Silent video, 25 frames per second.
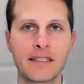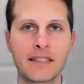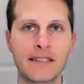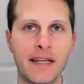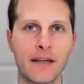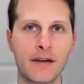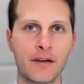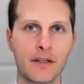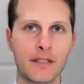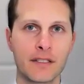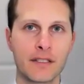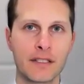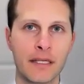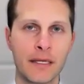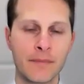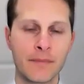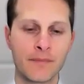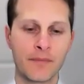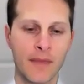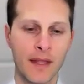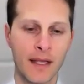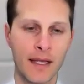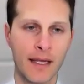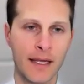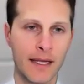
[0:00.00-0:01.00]
the standards,
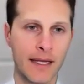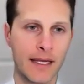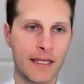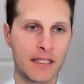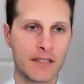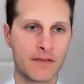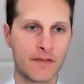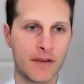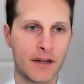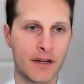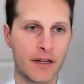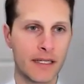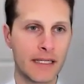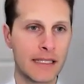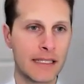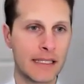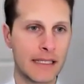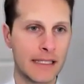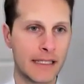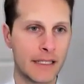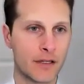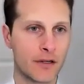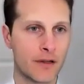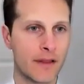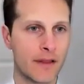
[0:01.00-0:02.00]
it's very
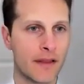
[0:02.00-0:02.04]
clear